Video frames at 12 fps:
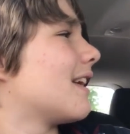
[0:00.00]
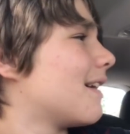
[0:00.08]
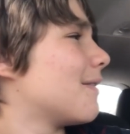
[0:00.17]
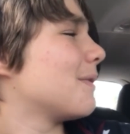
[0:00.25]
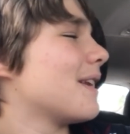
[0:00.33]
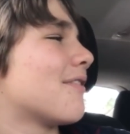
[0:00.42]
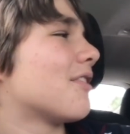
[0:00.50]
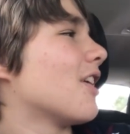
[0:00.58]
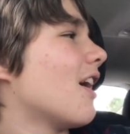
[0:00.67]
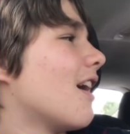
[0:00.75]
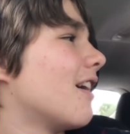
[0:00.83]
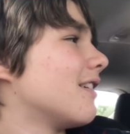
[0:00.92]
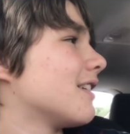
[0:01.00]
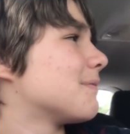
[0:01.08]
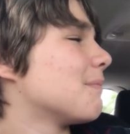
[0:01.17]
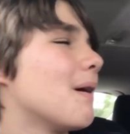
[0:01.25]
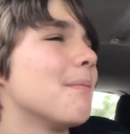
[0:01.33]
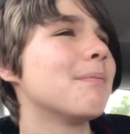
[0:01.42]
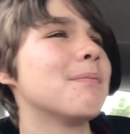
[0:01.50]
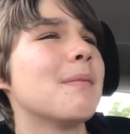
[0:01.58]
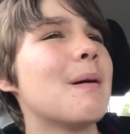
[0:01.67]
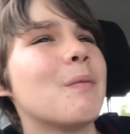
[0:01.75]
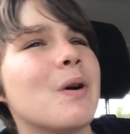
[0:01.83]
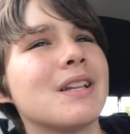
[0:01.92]
that we never got, because mom,
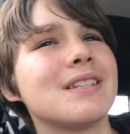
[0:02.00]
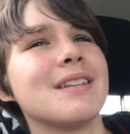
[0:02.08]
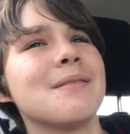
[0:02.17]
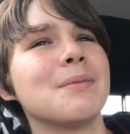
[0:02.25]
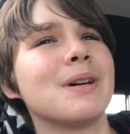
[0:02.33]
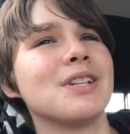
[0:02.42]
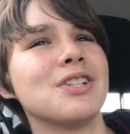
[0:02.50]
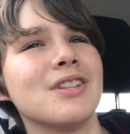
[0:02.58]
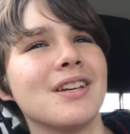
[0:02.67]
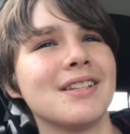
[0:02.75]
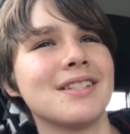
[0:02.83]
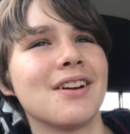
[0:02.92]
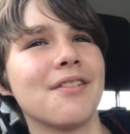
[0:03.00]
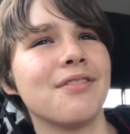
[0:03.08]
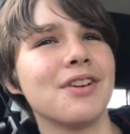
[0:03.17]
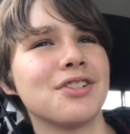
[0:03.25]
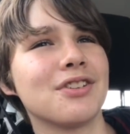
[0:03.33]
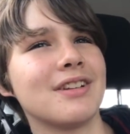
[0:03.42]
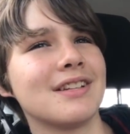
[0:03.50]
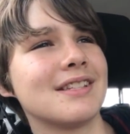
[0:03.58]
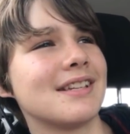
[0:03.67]
mom wants them, because she thinks they're official and